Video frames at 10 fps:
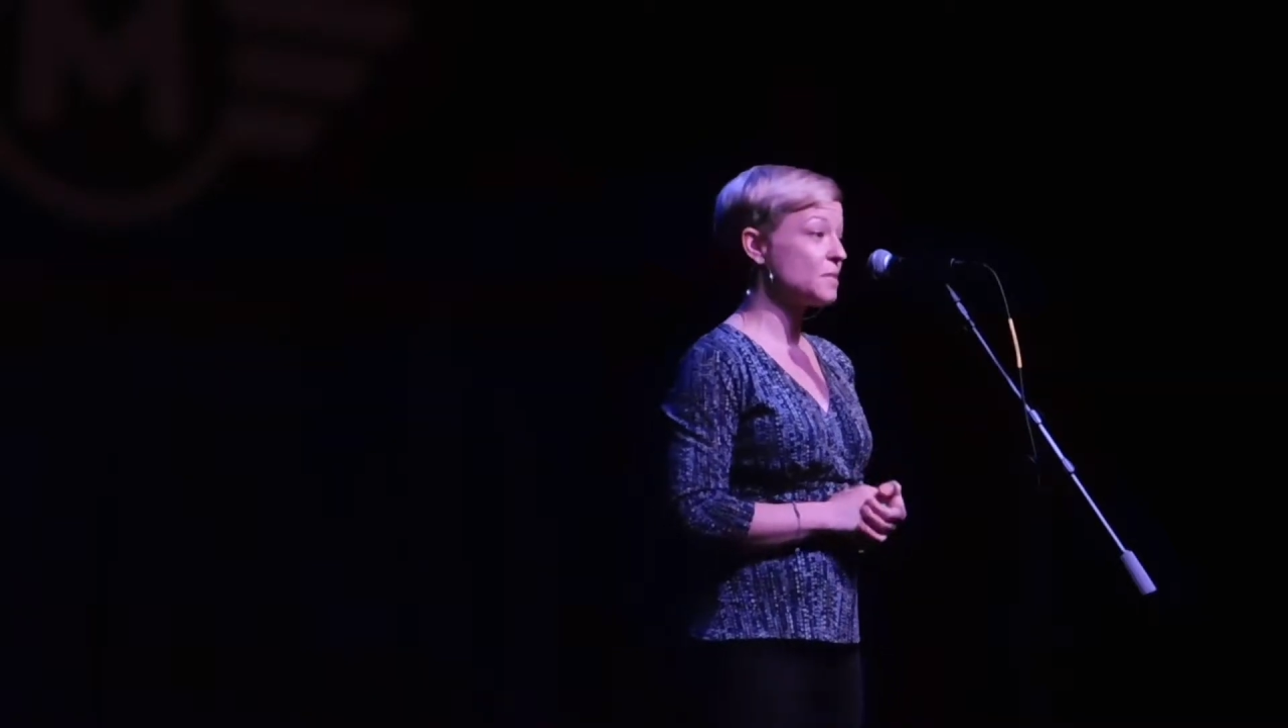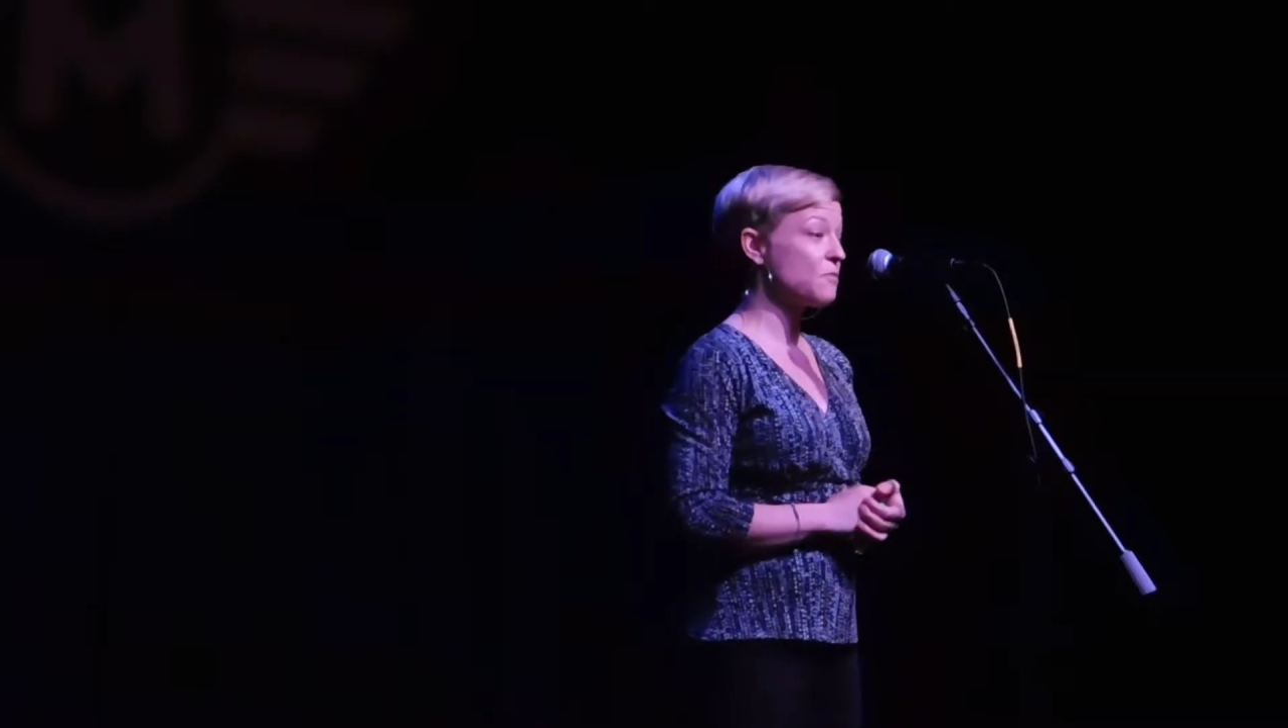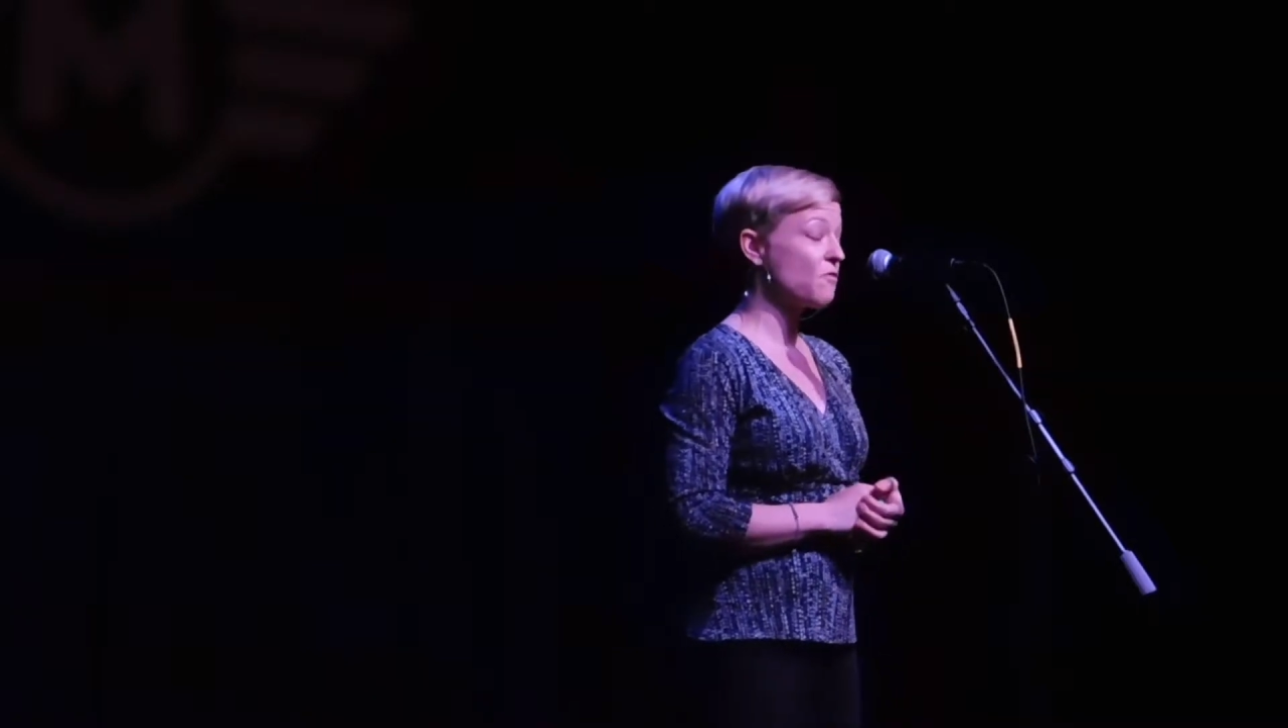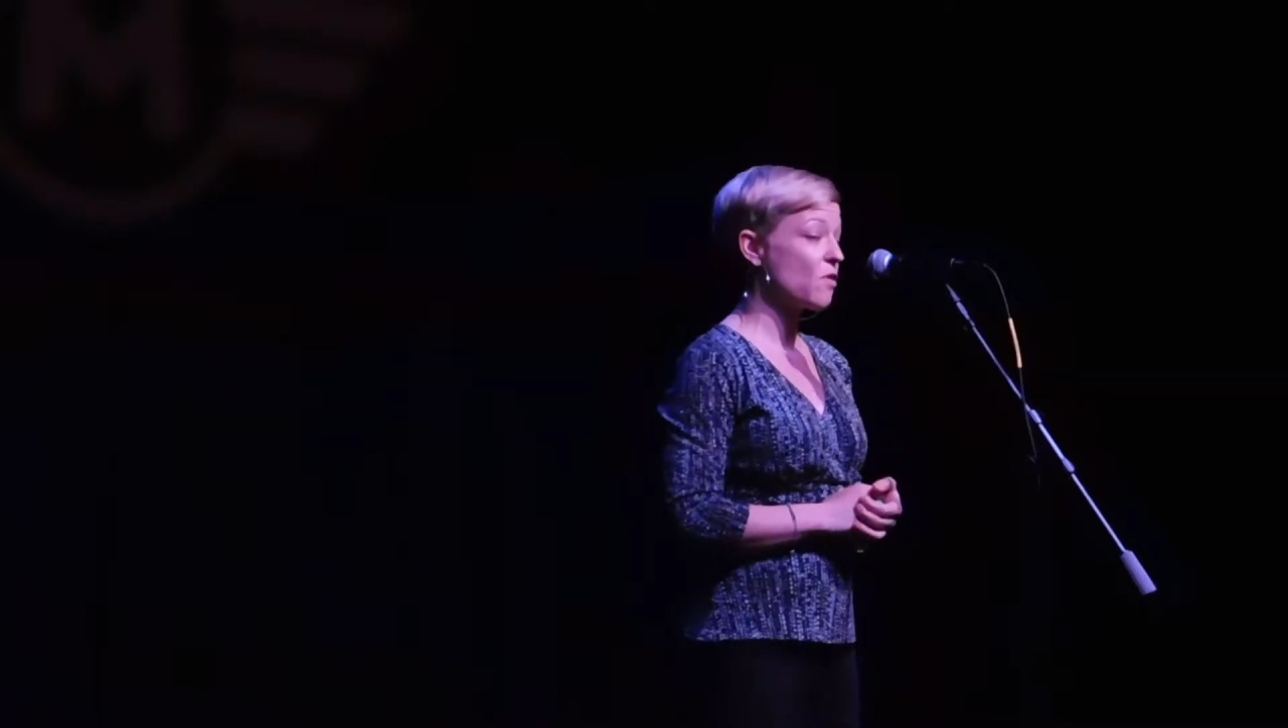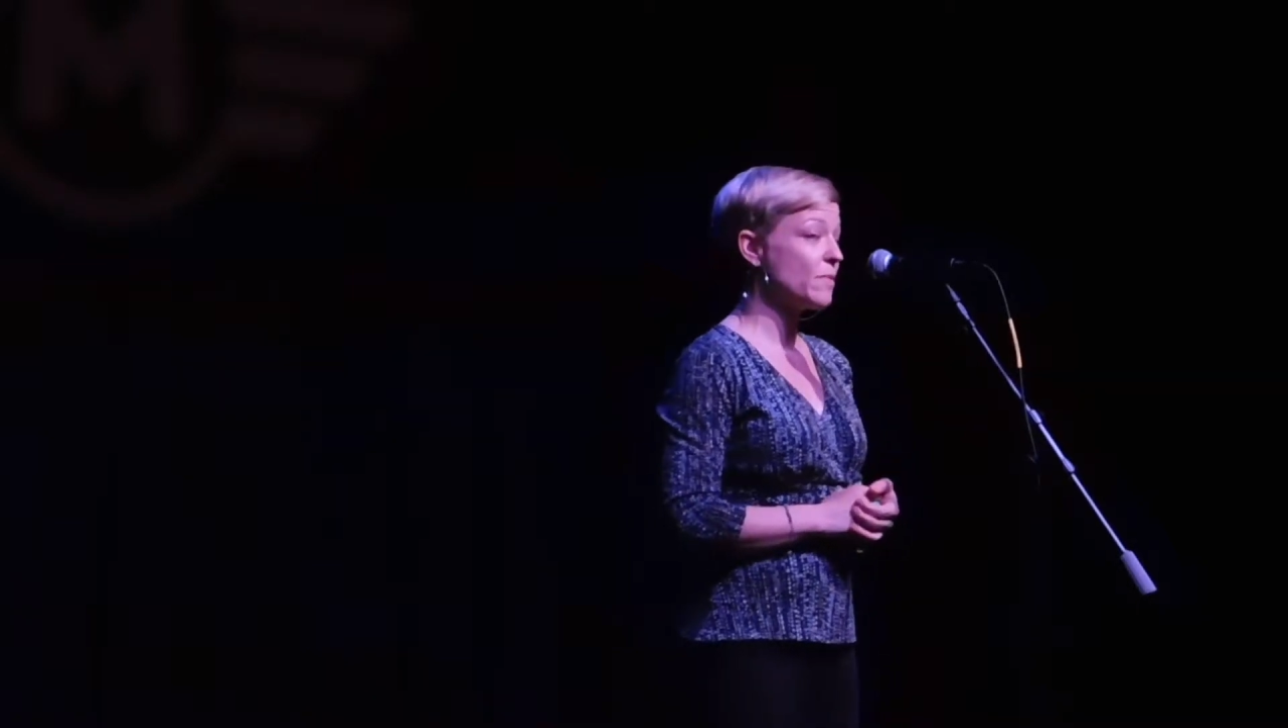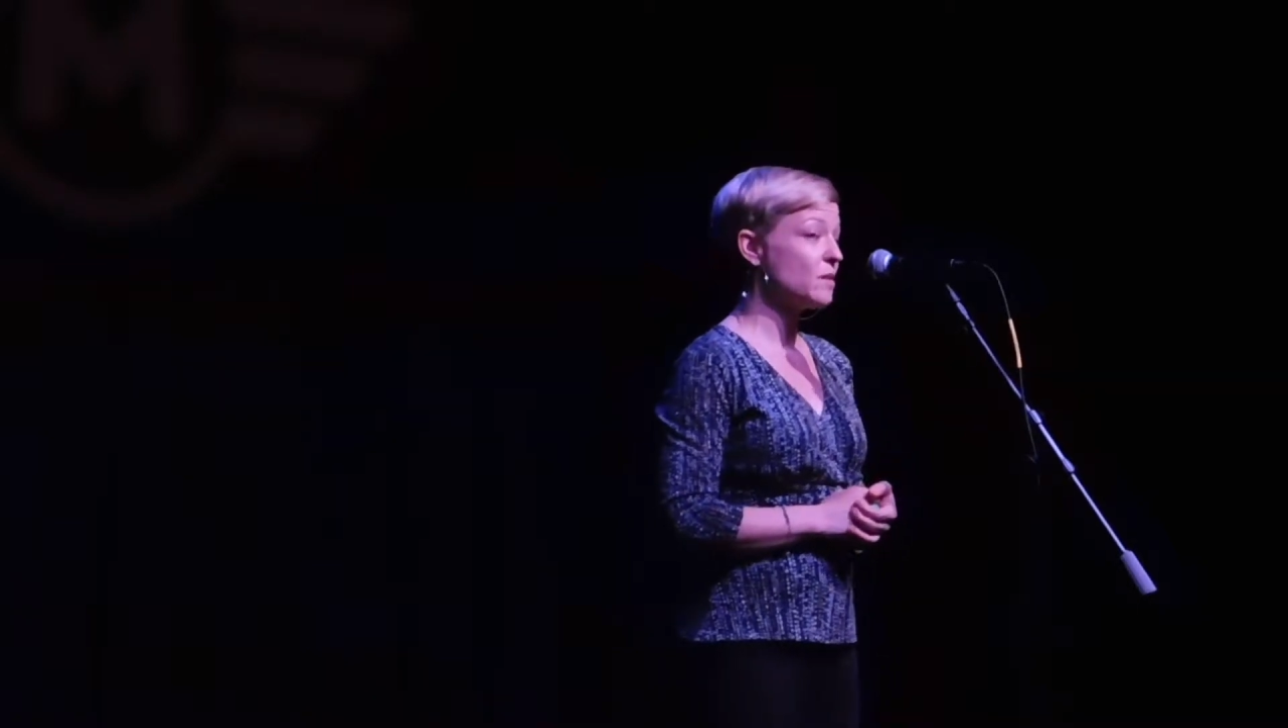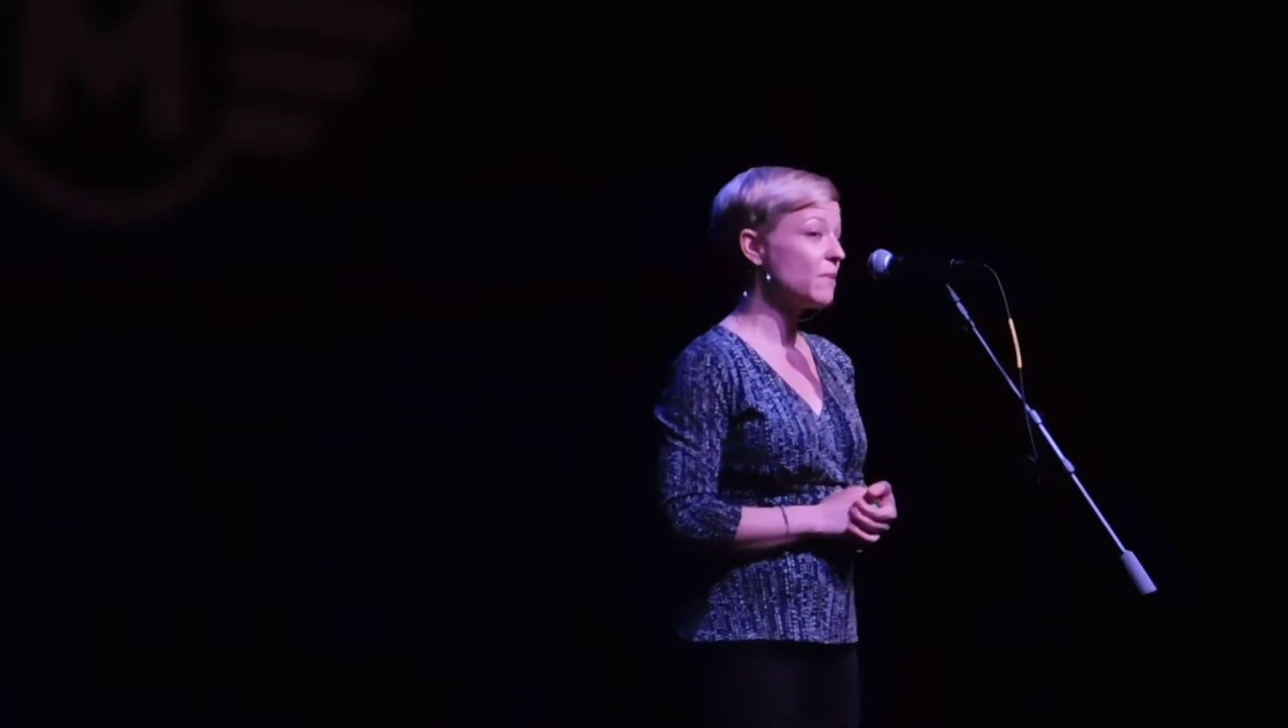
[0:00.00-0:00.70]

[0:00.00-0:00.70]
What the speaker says: performing